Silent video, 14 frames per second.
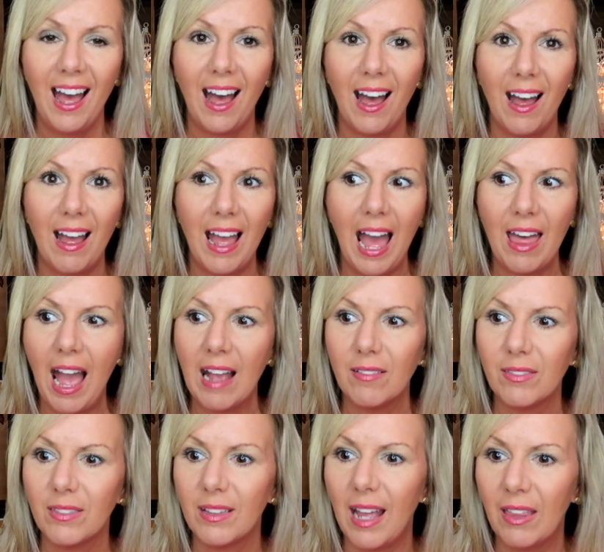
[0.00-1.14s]

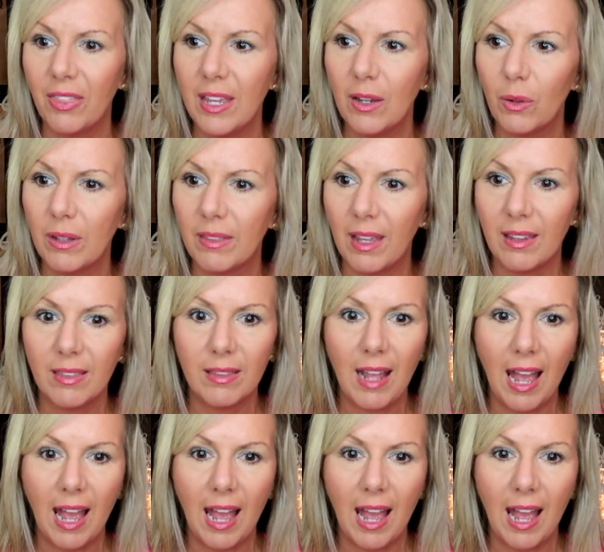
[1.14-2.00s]
I think that